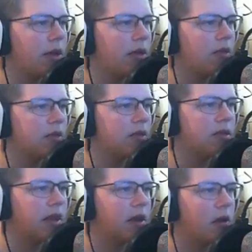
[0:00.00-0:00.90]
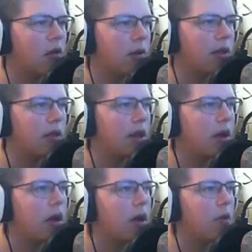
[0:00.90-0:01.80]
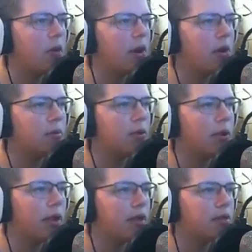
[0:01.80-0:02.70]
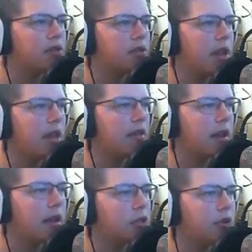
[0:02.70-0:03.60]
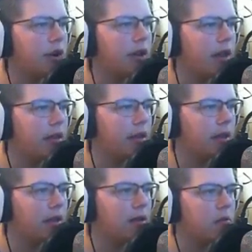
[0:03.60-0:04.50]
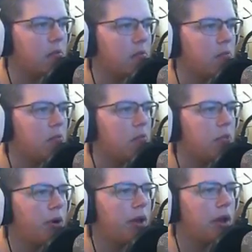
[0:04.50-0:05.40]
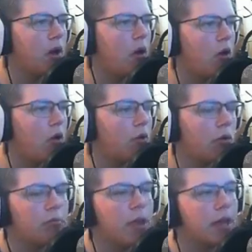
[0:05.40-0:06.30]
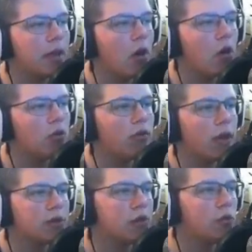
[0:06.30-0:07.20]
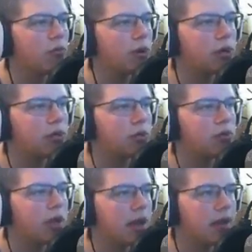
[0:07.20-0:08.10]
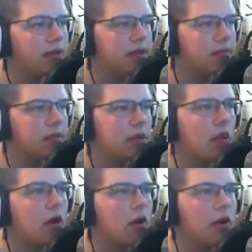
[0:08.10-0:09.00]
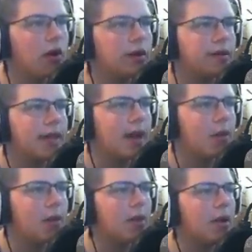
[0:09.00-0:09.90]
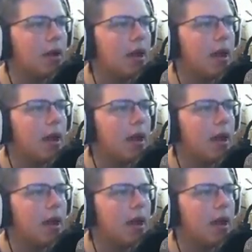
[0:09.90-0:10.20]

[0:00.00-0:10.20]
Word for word: from like this layer all the way there, what I ended up doing is just taking the ice rink and like putting all, or making all of that stone brick, so it just kind of seems longer down.